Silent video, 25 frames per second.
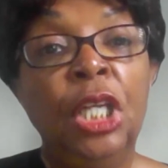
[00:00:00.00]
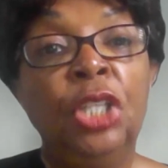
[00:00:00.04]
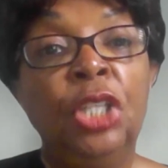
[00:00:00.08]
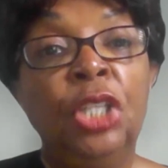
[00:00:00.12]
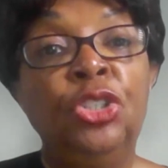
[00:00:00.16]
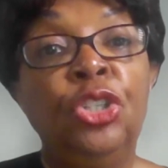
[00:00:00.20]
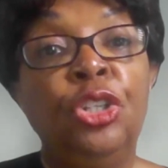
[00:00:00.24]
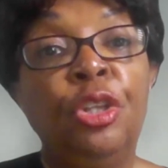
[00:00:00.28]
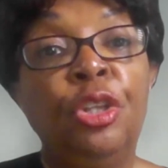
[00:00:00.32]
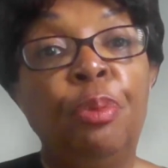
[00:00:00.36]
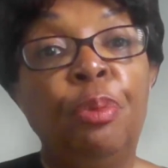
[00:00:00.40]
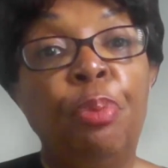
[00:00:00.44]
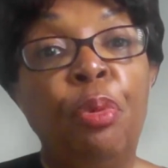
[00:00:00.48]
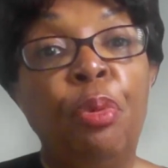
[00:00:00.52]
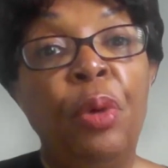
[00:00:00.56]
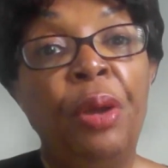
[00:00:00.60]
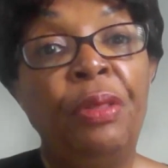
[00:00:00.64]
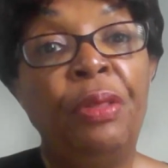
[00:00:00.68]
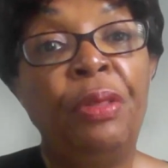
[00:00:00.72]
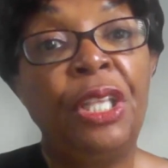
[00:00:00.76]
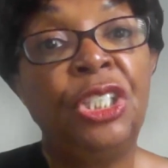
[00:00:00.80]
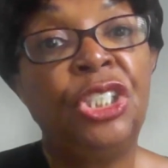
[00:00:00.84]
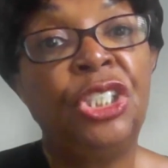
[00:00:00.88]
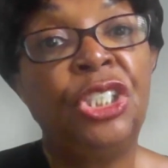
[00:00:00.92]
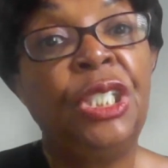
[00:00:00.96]
to the
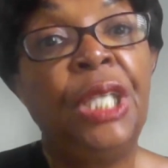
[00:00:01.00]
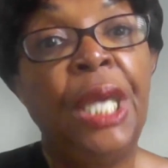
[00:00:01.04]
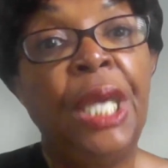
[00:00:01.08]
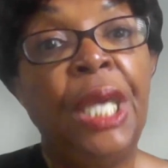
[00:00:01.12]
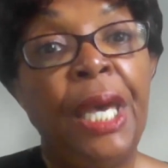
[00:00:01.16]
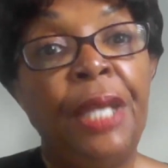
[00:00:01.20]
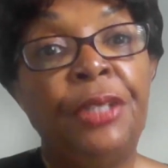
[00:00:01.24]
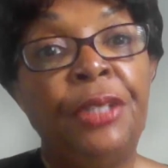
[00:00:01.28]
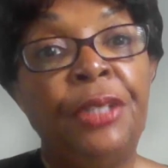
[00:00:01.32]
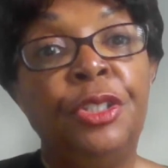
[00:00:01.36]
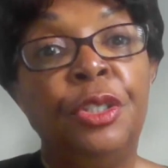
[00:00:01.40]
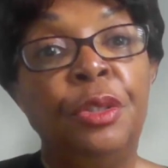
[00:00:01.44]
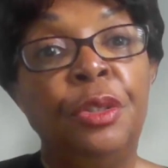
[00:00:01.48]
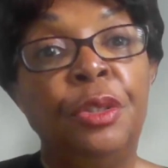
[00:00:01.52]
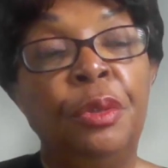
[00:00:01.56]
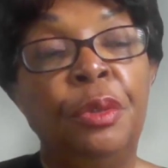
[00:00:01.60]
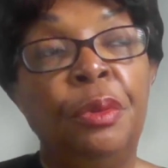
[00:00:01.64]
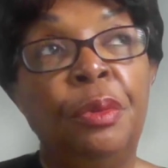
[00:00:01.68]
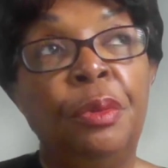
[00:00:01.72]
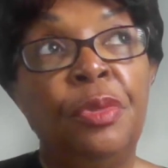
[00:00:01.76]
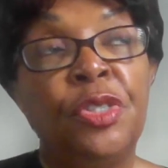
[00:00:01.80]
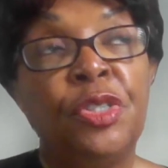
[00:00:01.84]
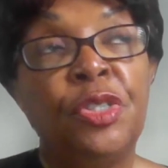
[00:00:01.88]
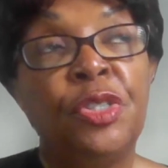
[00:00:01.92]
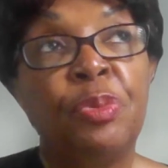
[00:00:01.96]
point that she had
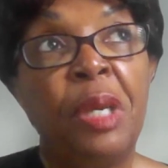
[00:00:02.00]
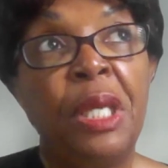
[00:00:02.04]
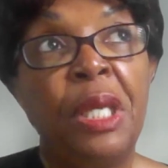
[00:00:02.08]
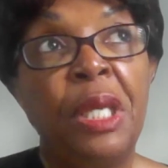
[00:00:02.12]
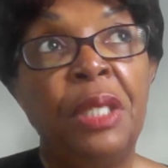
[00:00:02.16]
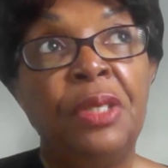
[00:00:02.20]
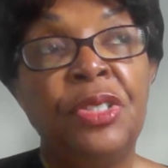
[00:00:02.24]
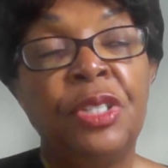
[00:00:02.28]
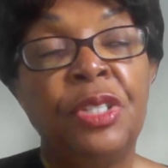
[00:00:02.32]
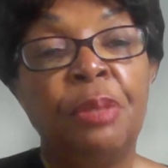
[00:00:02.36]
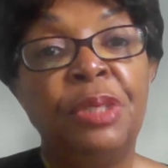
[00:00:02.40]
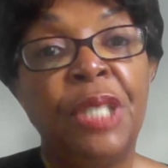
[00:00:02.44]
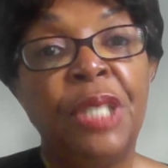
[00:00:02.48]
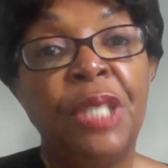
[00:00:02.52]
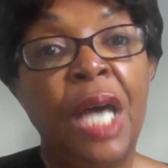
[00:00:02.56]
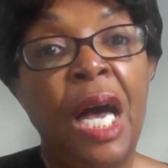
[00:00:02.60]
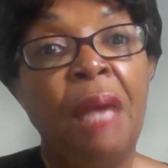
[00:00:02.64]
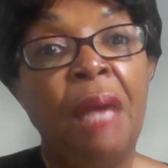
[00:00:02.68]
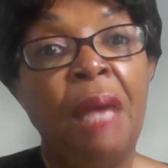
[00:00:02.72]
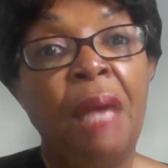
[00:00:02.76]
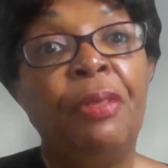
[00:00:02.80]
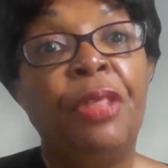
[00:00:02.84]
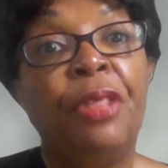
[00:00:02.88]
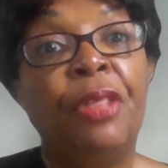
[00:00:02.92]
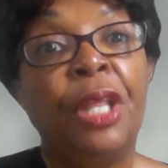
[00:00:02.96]
to spend some
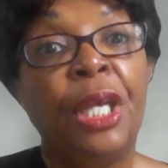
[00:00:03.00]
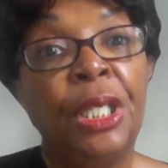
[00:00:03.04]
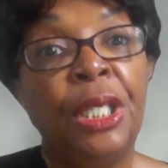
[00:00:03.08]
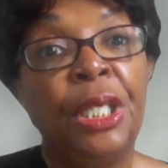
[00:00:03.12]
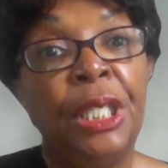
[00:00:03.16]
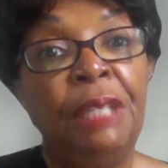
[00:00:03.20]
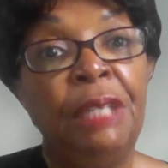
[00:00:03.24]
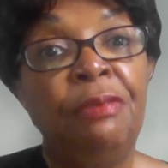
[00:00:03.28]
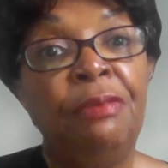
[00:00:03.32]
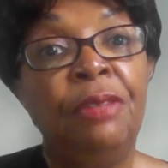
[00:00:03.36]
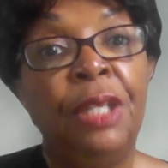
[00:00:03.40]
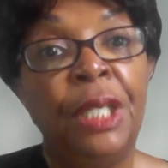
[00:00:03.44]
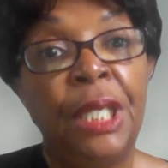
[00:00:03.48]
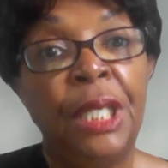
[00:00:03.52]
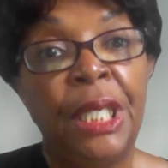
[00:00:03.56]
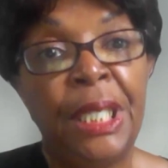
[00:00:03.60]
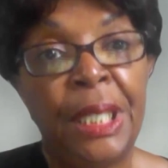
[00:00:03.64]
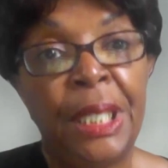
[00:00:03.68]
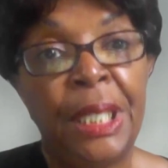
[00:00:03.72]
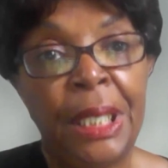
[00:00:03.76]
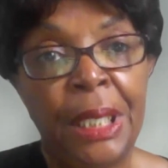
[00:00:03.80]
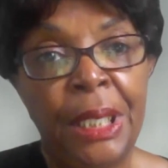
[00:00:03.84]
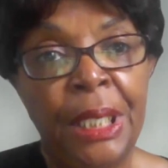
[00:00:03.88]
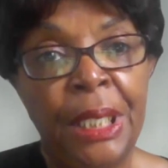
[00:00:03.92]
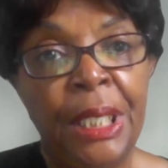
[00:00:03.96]
time at the Cleveland
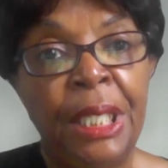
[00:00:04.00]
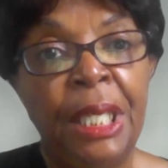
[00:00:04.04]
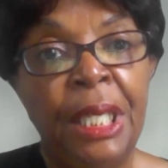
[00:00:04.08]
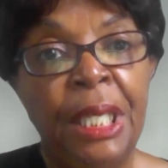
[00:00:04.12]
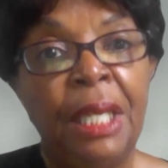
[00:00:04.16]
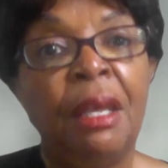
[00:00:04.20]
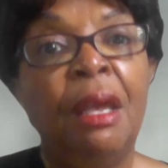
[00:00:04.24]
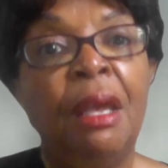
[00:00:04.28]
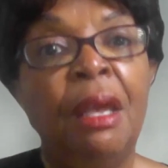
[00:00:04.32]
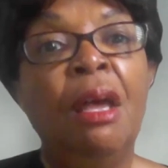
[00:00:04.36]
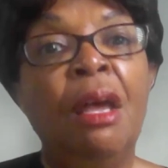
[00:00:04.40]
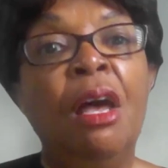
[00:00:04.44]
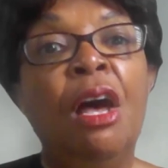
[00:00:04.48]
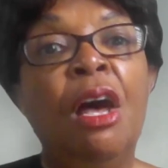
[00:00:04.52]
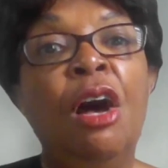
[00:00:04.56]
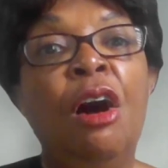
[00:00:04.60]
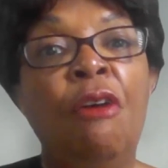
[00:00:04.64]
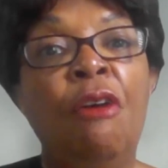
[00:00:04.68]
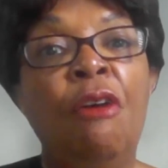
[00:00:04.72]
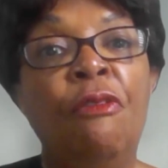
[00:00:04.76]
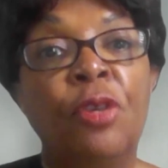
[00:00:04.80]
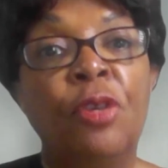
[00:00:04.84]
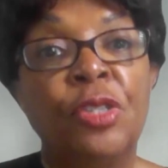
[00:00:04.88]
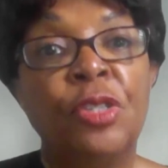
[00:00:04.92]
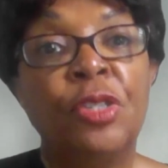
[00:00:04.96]
Clinic
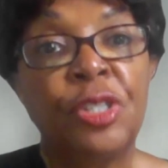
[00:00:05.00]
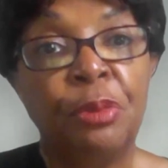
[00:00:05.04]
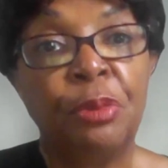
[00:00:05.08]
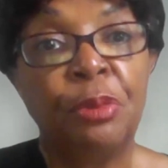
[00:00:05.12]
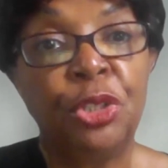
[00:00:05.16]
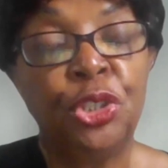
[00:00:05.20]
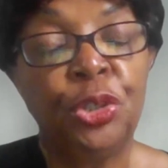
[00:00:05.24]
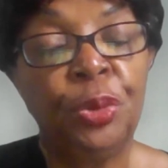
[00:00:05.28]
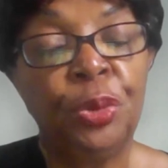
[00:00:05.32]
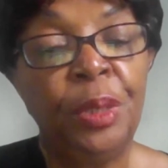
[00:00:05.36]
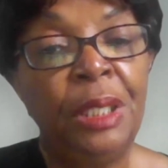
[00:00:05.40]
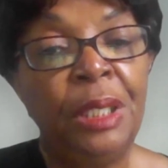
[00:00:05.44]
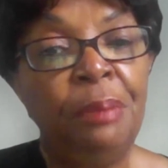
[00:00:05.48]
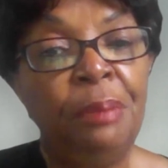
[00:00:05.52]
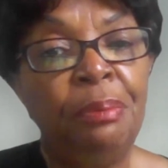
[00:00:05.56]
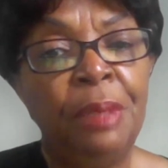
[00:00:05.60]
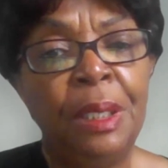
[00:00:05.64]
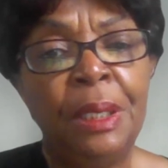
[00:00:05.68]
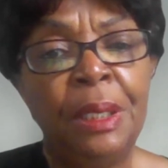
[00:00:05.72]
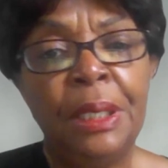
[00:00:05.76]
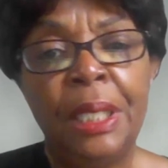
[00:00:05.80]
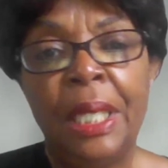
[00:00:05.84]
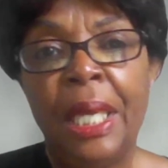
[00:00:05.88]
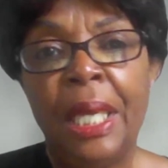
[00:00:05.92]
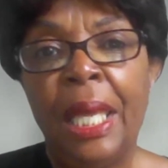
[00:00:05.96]
for some
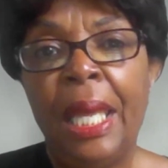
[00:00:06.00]
treatment.